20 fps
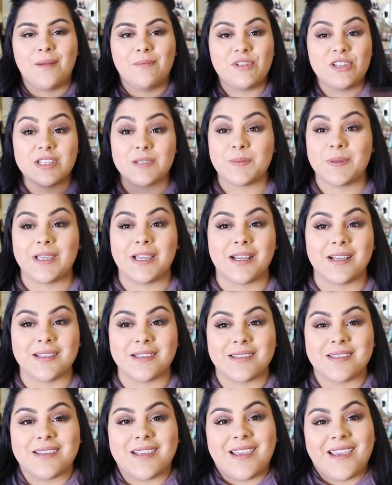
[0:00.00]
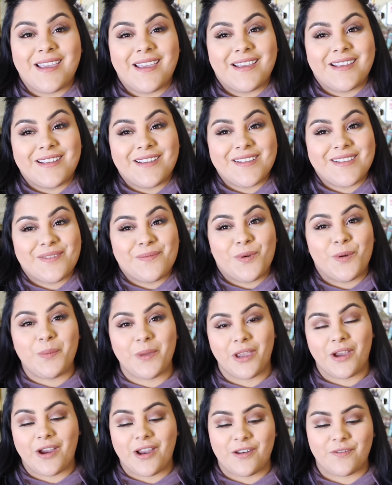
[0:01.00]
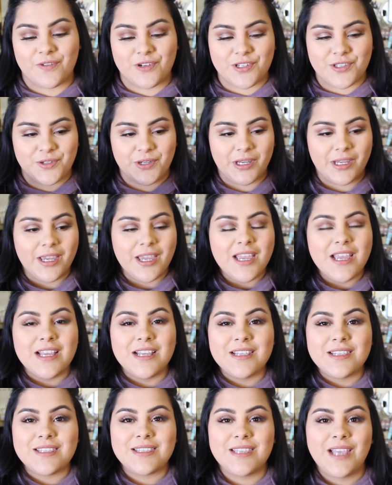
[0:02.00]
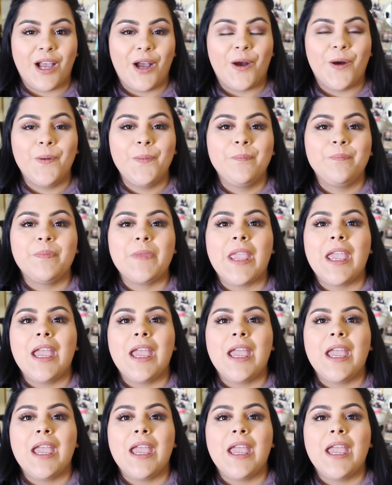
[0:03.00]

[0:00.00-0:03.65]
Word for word: just because it will be our anniversary. So